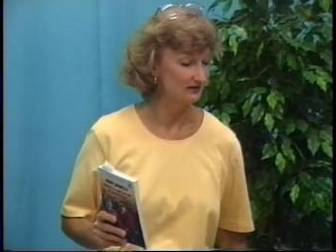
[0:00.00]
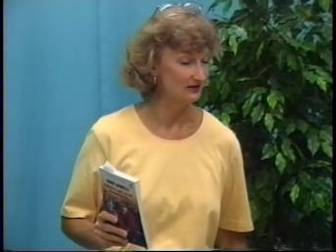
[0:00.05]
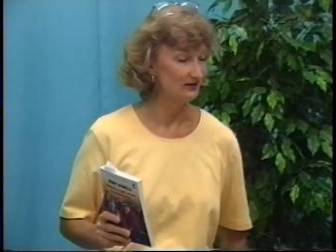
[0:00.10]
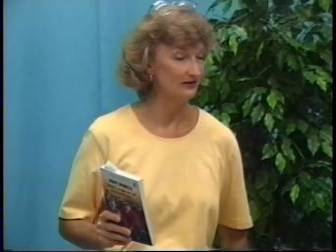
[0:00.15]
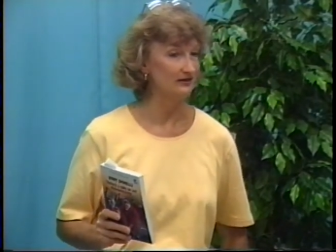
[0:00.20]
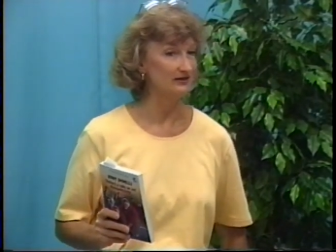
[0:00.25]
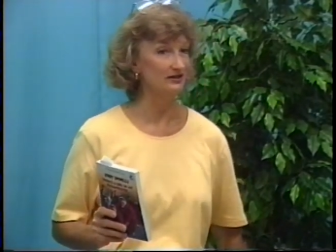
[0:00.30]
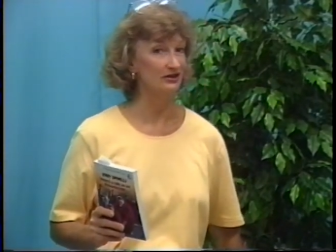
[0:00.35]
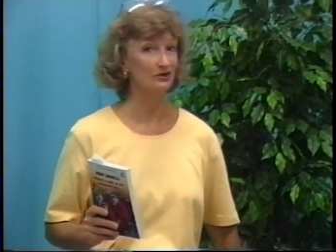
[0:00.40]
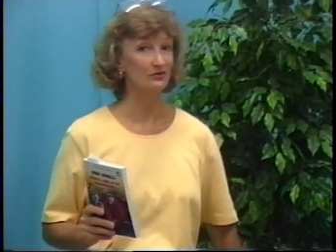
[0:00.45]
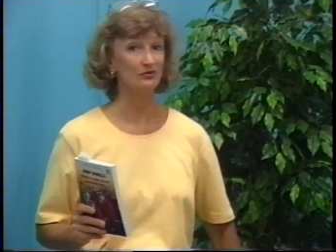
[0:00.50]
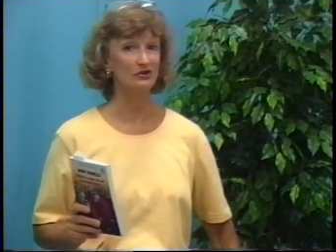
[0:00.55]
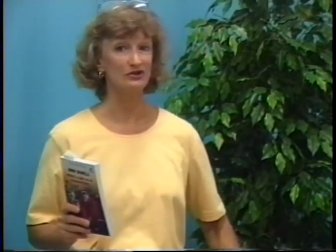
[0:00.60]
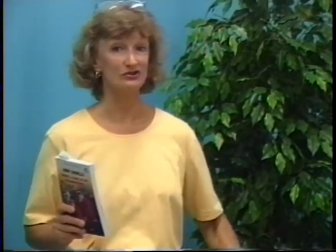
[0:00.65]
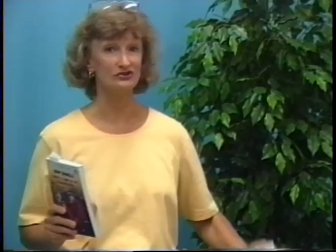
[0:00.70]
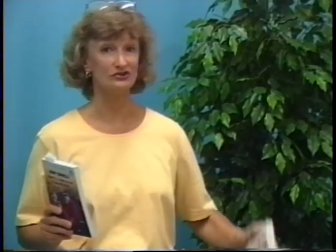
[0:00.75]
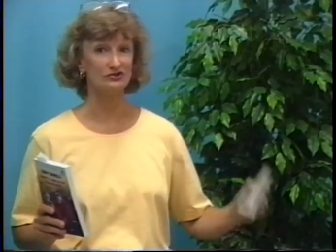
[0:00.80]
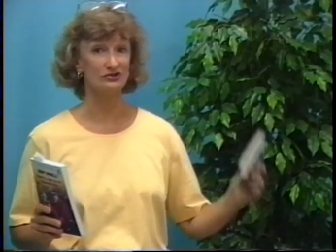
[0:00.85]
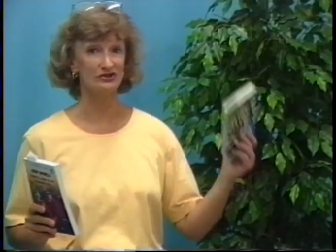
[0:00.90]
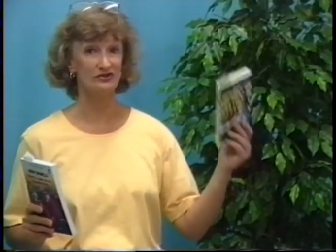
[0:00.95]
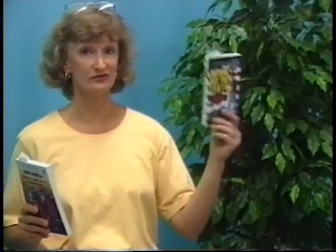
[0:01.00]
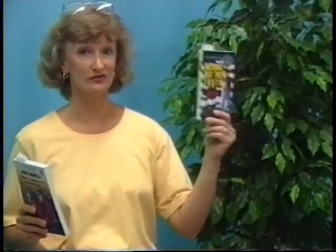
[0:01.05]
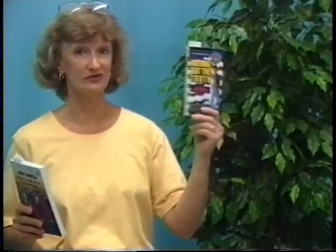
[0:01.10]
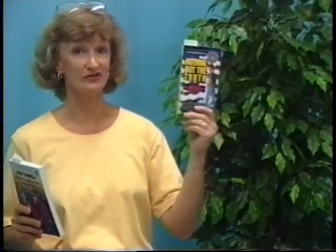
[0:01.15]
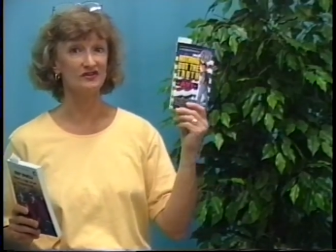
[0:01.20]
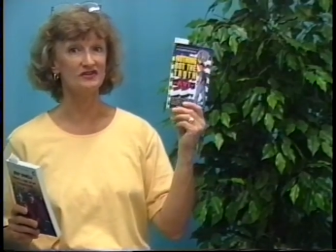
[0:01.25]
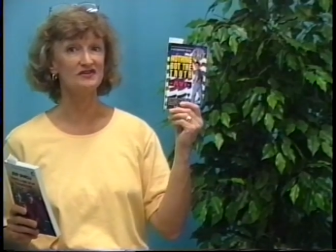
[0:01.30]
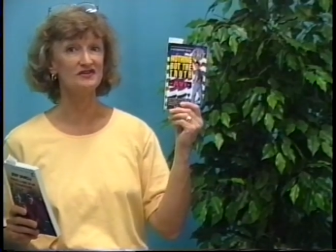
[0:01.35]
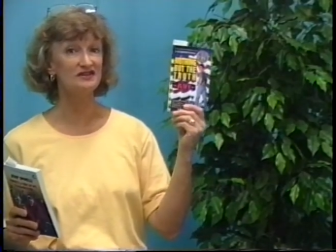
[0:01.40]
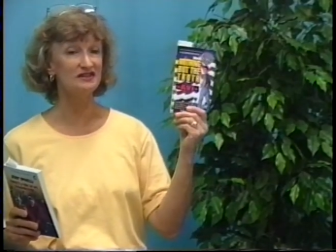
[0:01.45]
on the Young Reader's Choice for
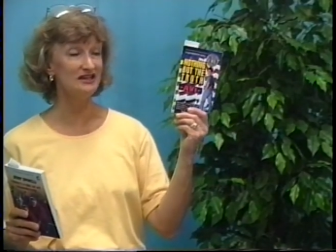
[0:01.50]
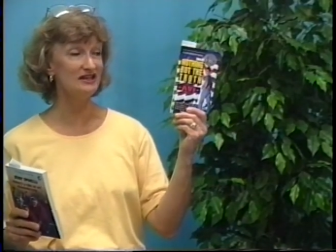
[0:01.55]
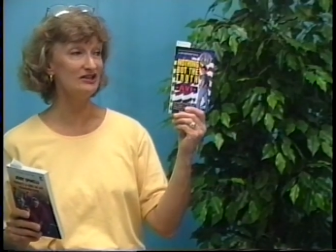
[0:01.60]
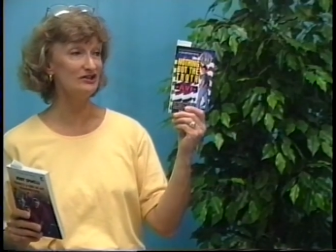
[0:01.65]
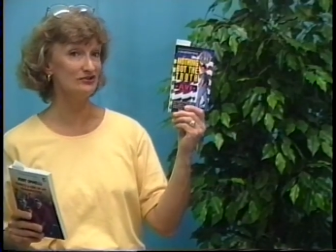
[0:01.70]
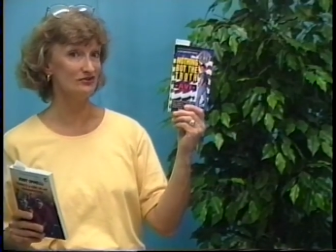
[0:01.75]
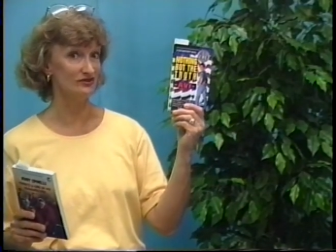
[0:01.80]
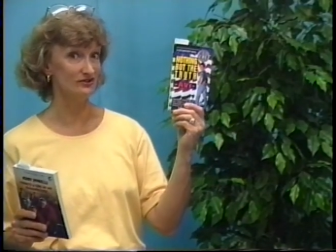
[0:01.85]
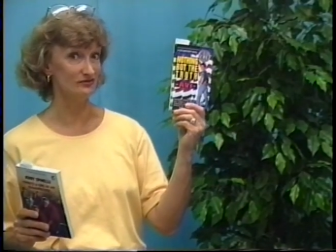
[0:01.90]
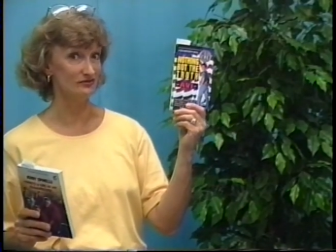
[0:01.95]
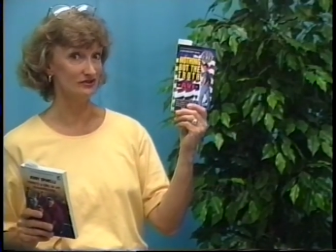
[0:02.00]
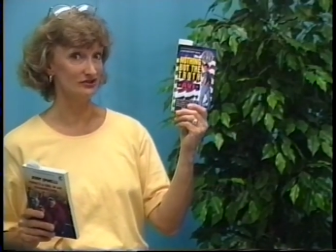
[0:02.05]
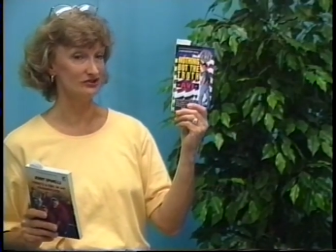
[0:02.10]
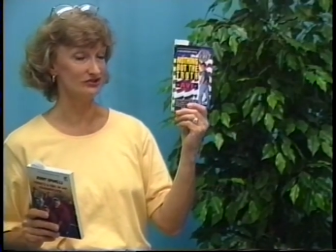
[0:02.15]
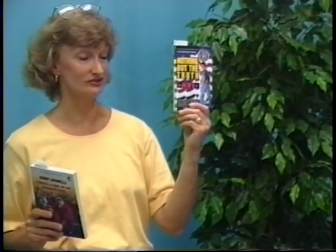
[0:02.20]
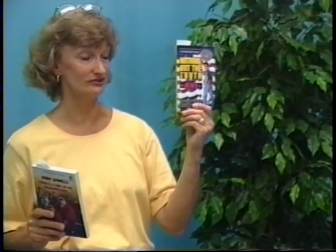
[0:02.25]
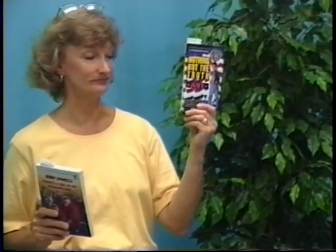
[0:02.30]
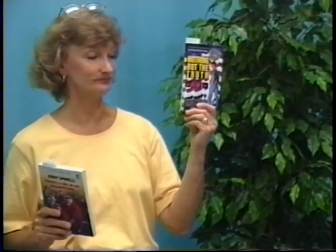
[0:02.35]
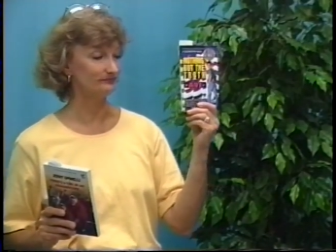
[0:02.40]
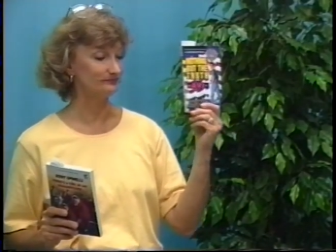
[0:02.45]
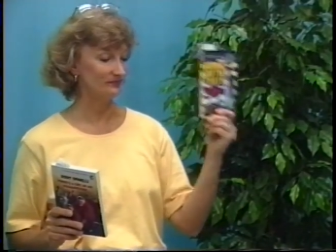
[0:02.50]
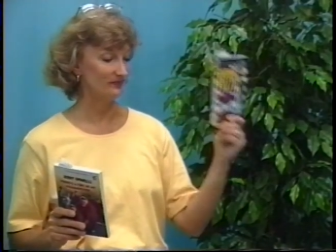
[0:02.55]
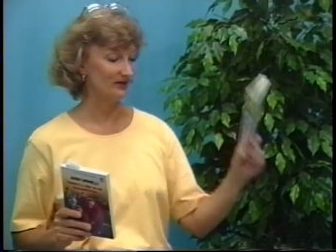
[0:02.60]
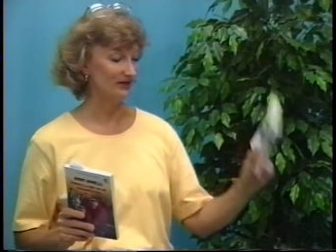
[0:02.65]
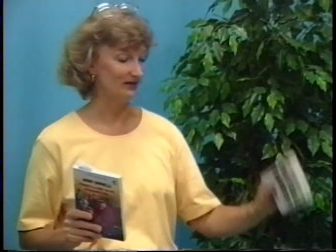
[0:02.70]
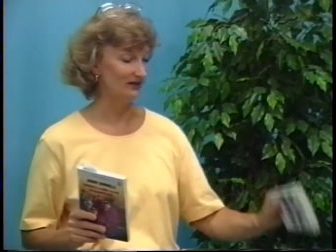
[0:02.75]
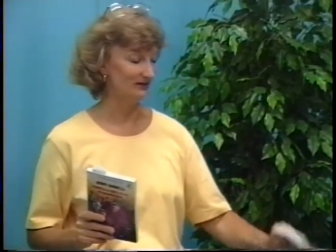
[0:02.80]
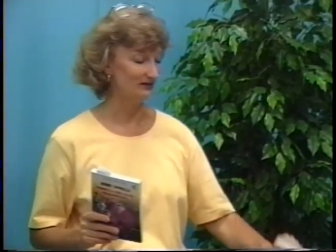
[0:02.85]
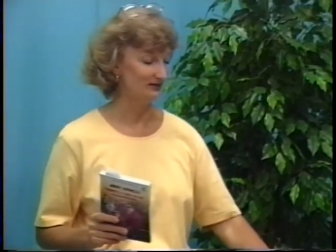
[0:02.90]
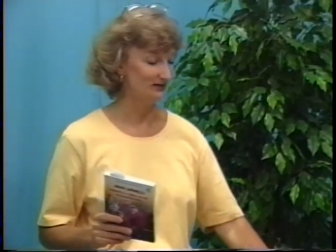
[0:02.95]
the senior division,
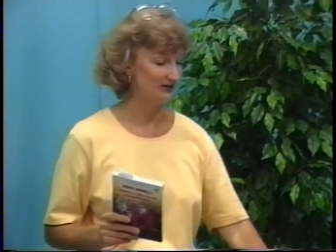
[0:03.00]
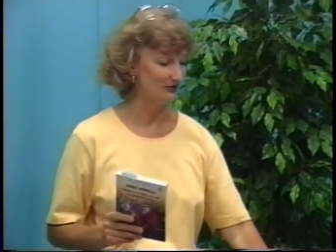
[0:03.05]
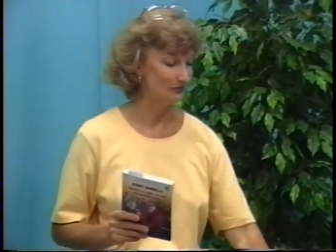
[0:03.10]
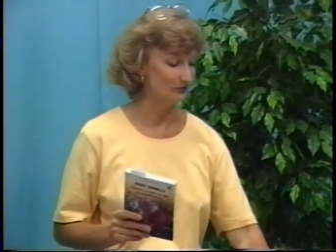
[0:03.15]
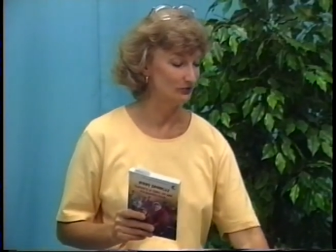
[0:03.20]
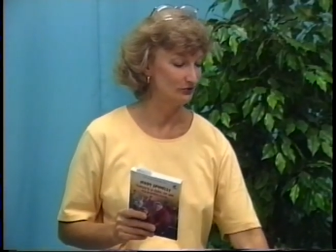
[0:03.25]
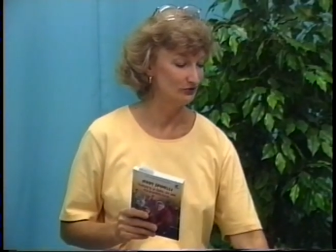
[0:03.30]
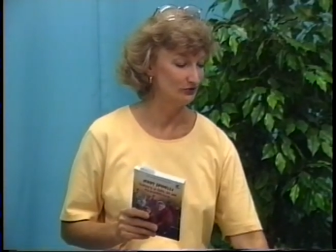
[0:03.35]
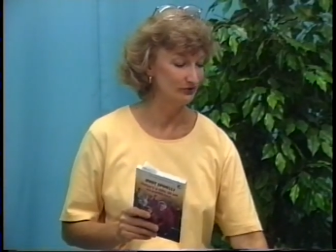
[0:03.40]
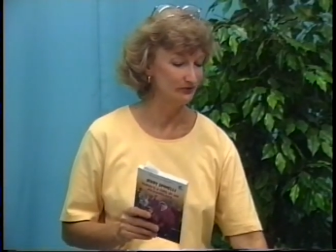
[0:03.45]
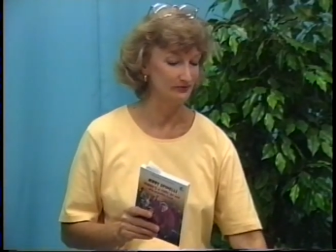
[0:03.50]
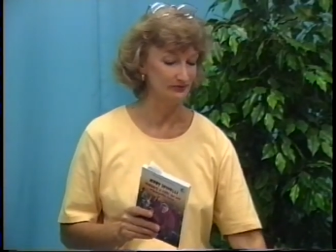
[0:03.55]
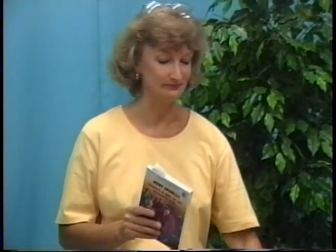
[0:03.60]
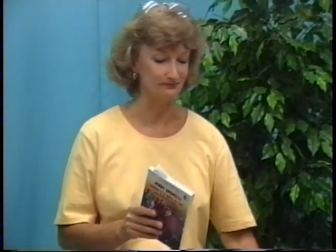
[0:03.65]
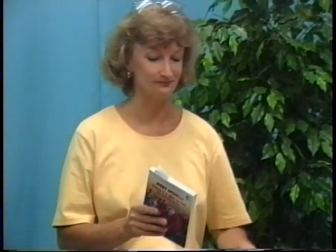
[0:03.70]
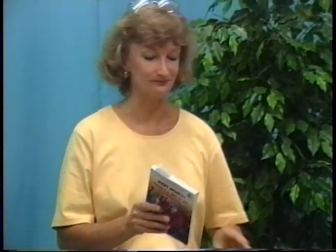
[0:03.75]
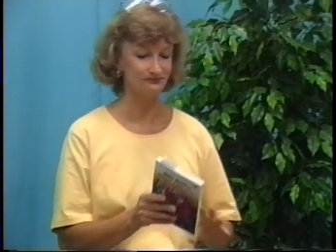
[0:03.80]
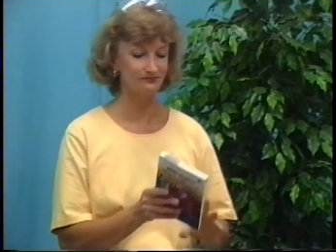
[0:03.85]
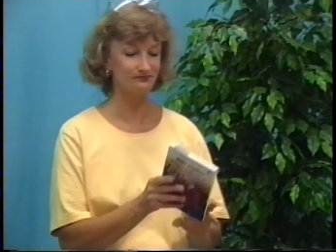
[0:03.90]
and a uh, real good one.